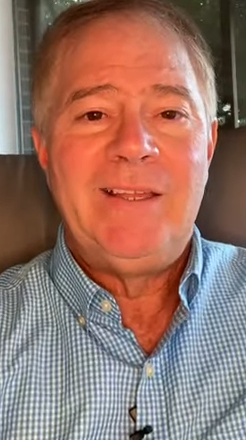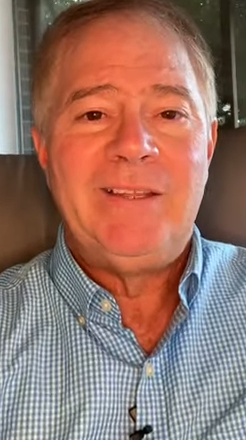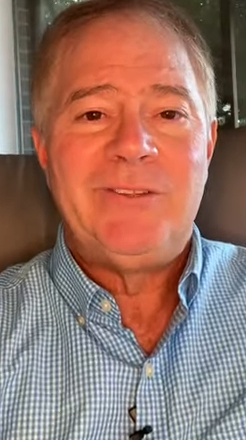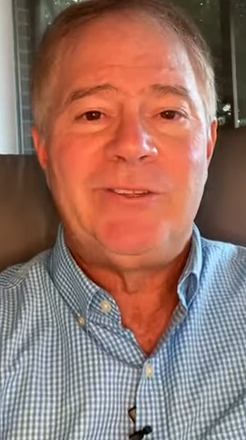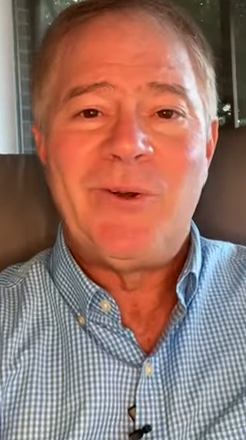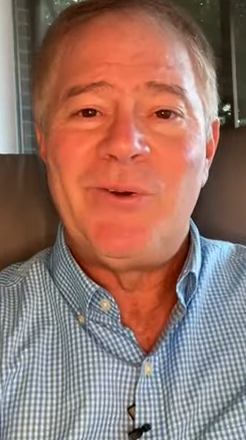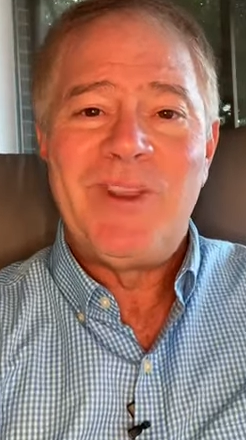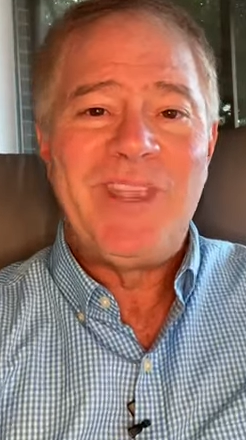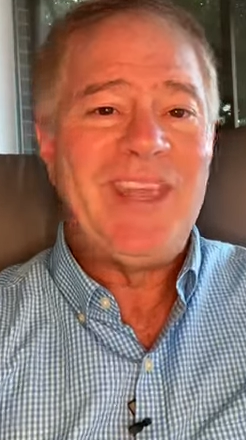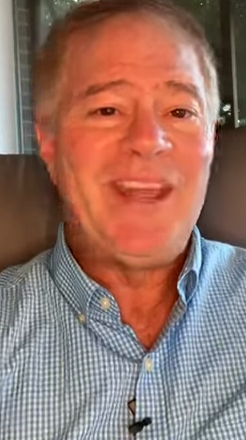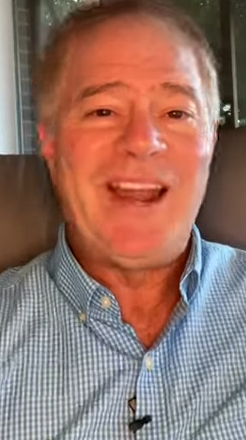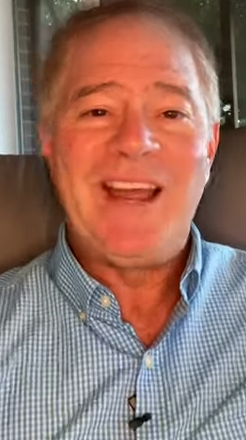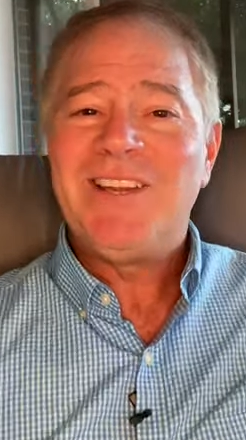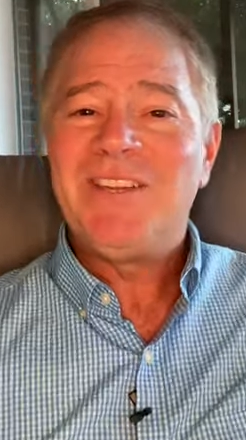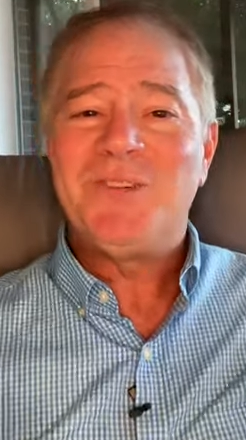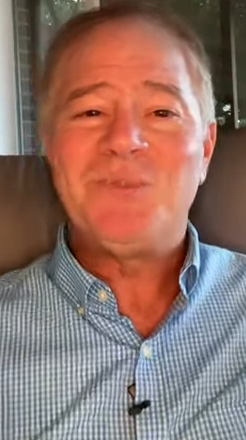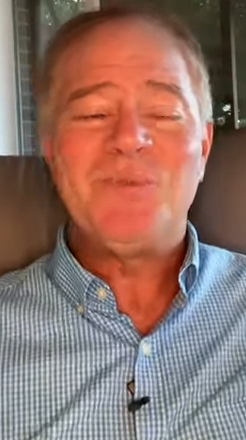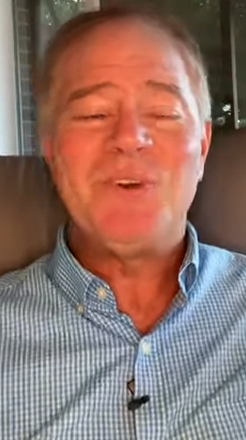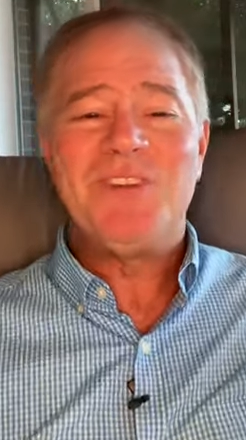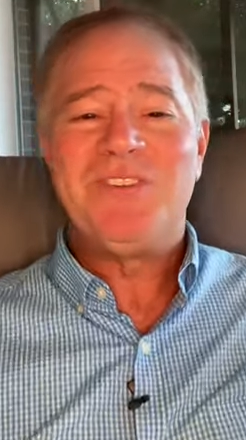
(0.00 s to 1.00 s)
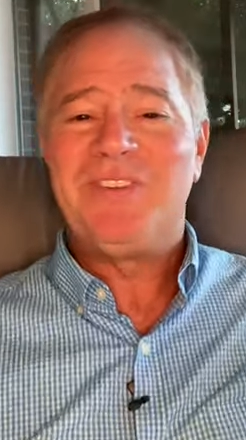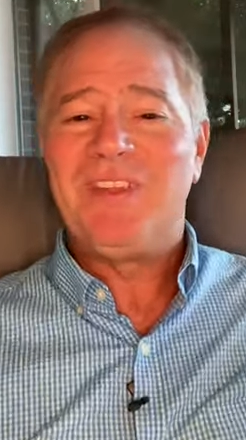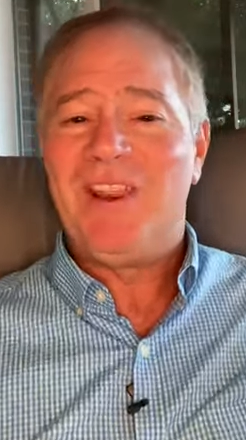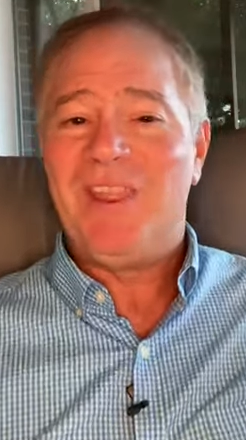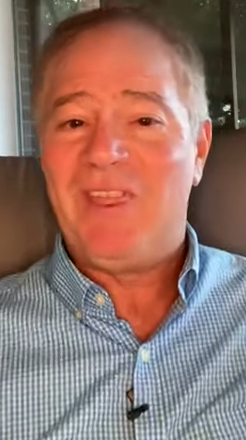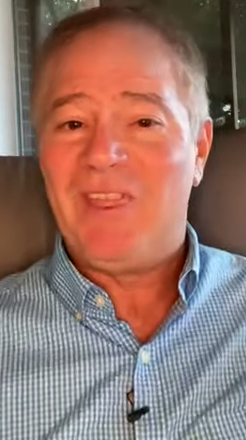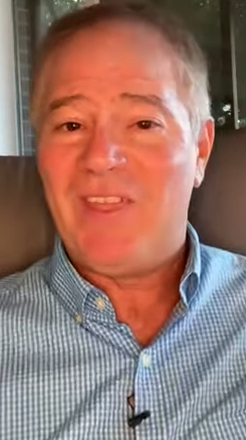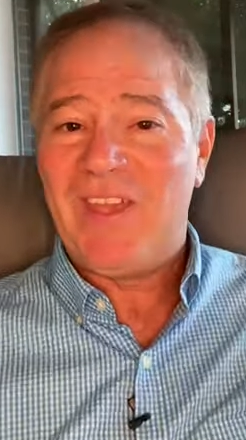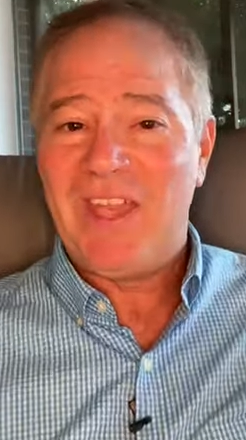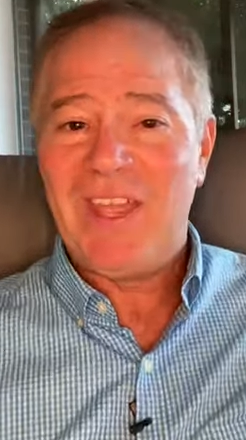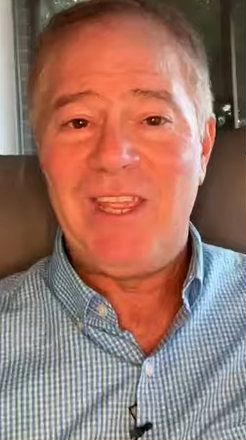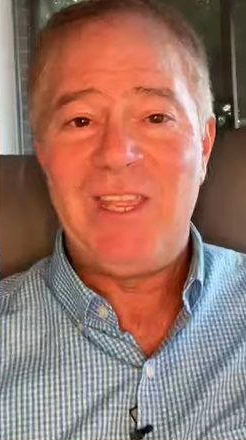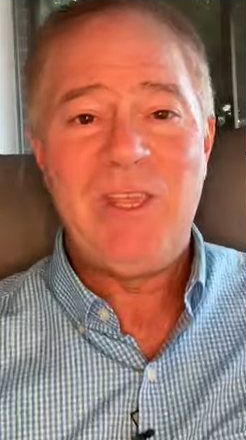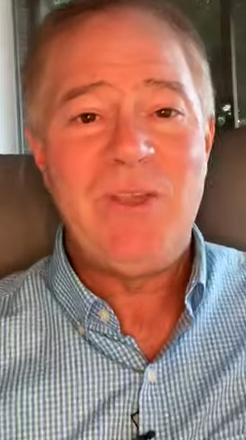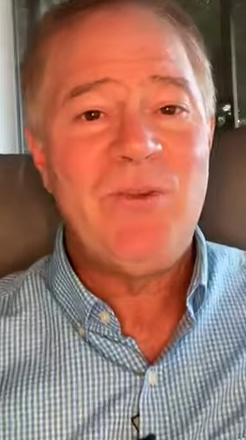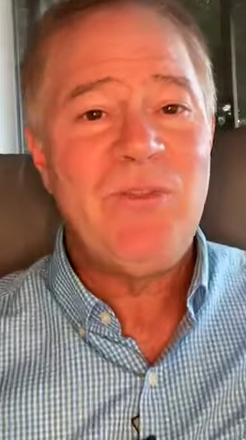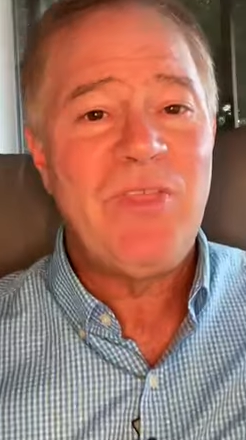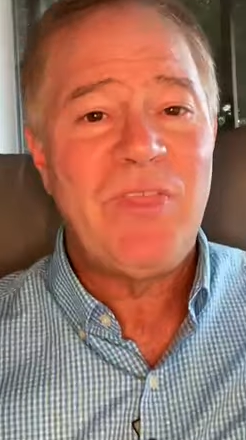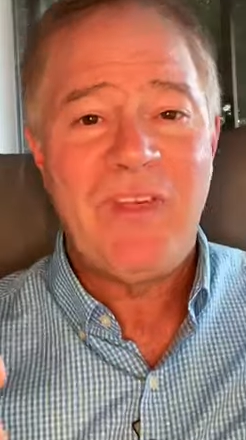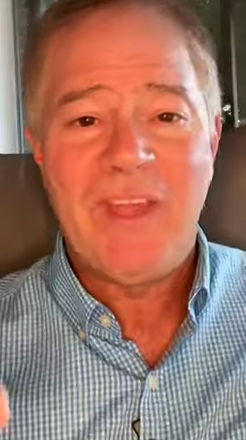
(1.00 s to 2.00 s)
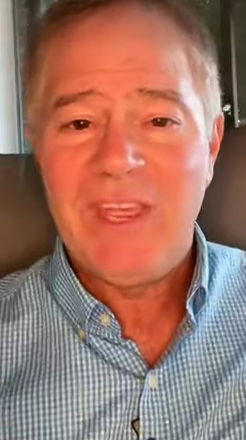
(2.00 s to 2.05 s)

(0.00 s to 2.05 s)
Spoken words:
So again, I just want to say thank you